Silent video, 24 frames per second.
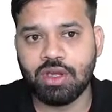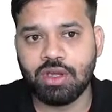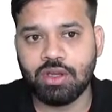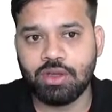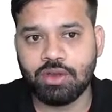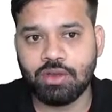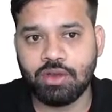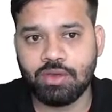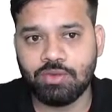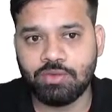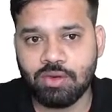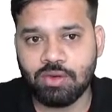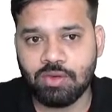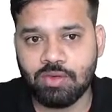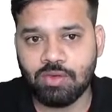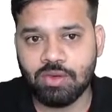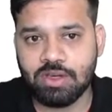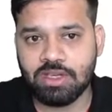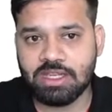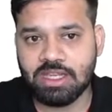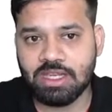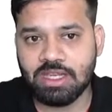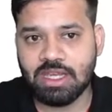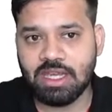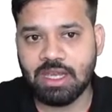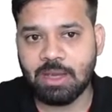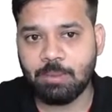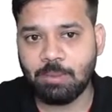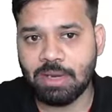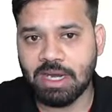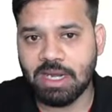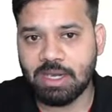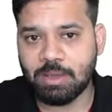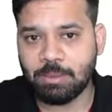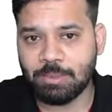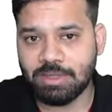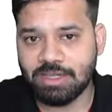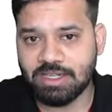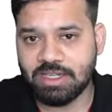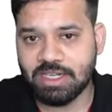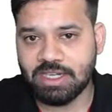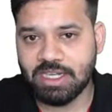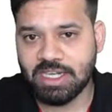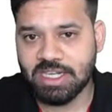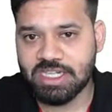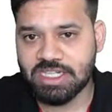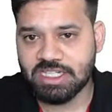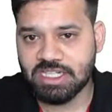Going forward, the Badminton
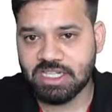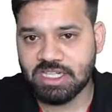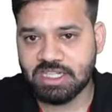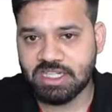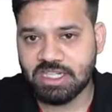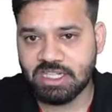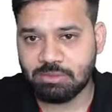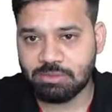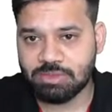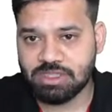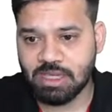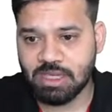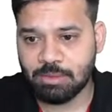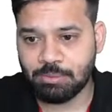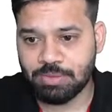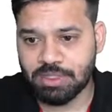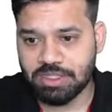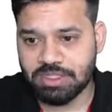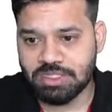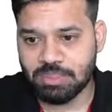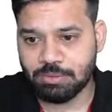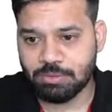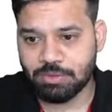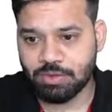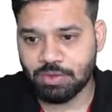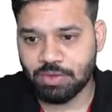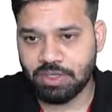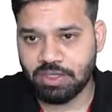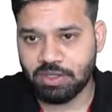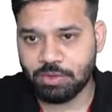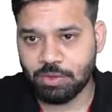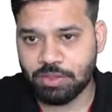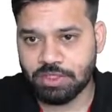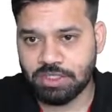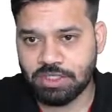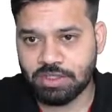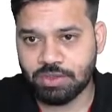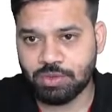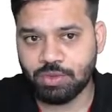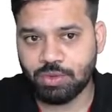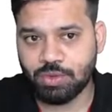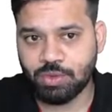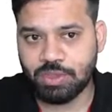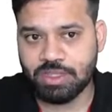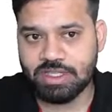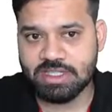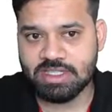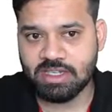Asia Team Championship
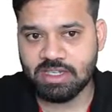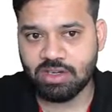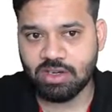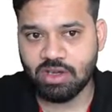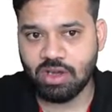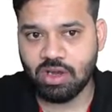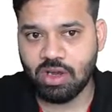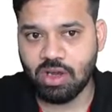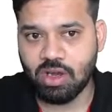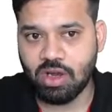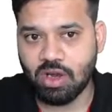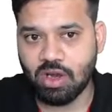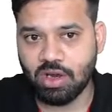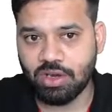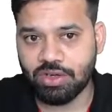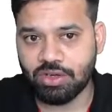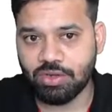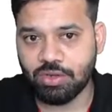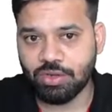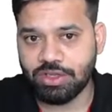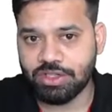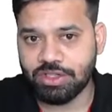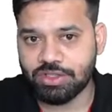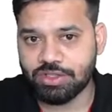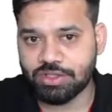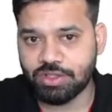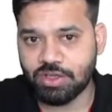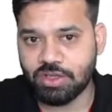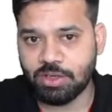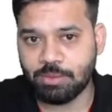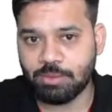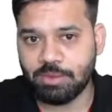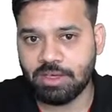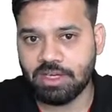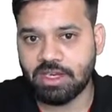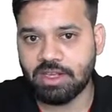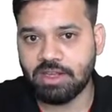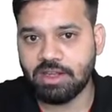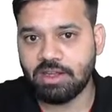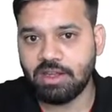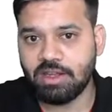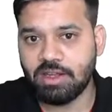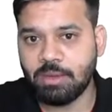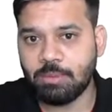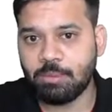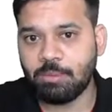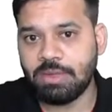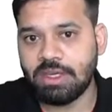2022 is an ongoing tournament
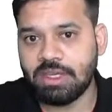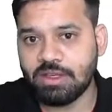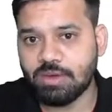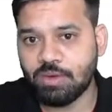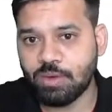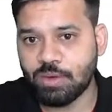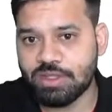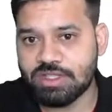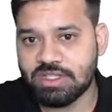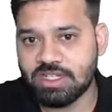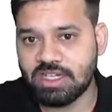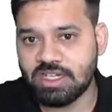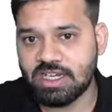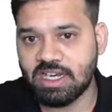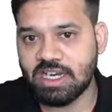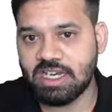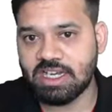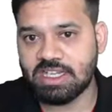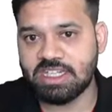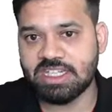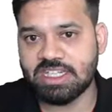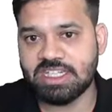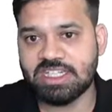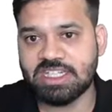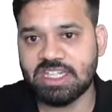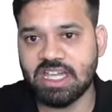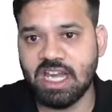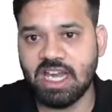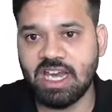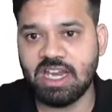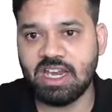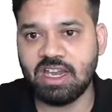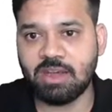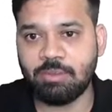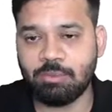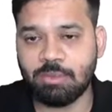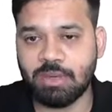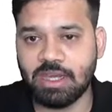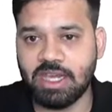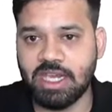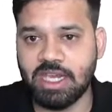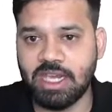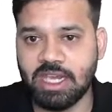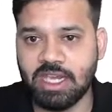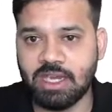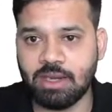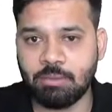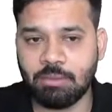being hosted at the Shah Alam
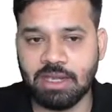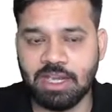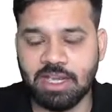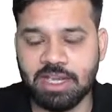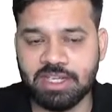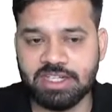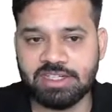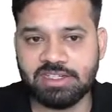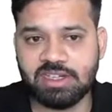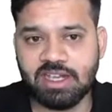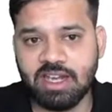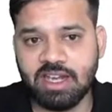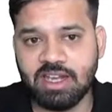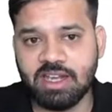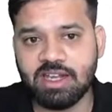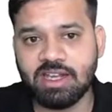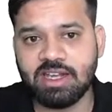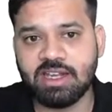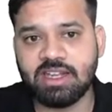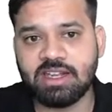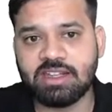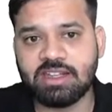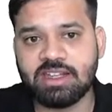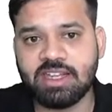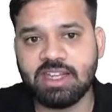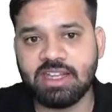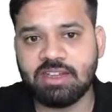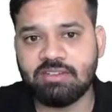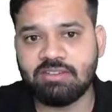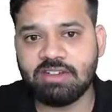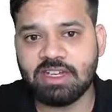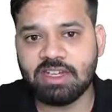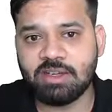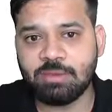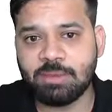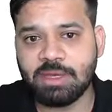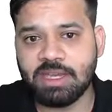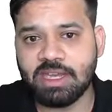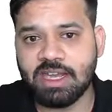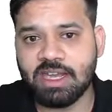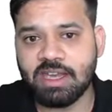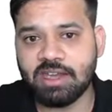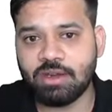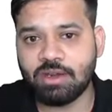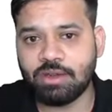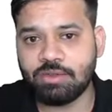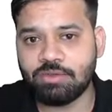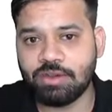in Malaysia. The event
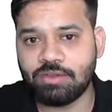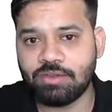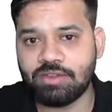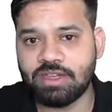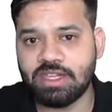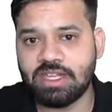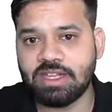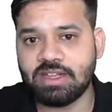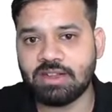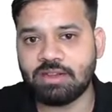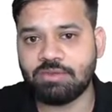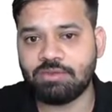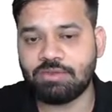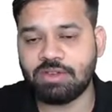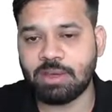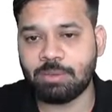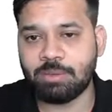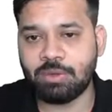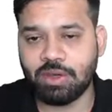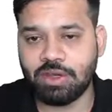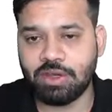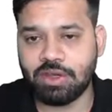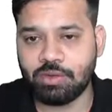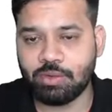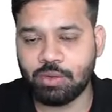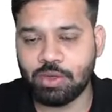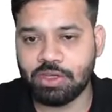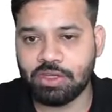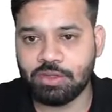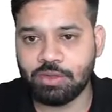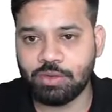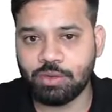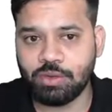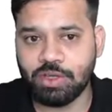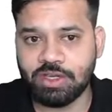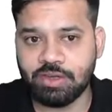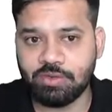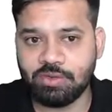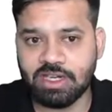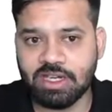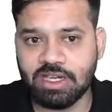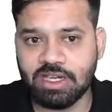began on 15th Feb 2022 and will